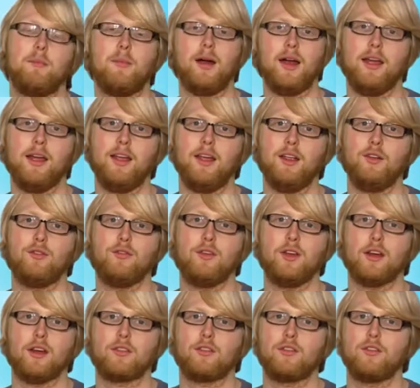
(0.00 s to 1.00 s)
my
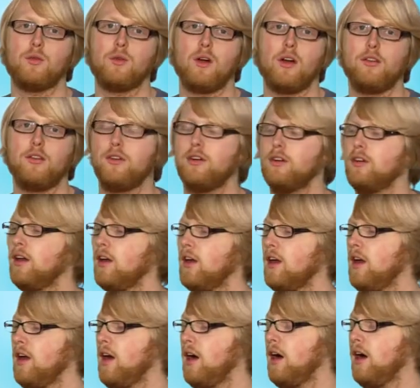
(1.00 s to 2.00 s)
HVX 200
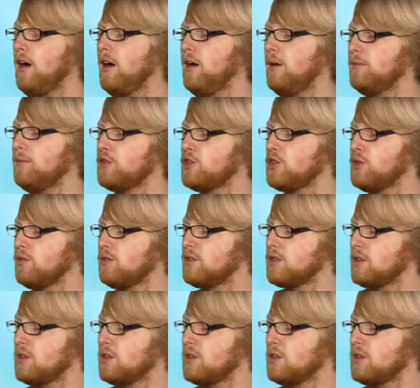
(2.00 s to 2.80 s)
shoots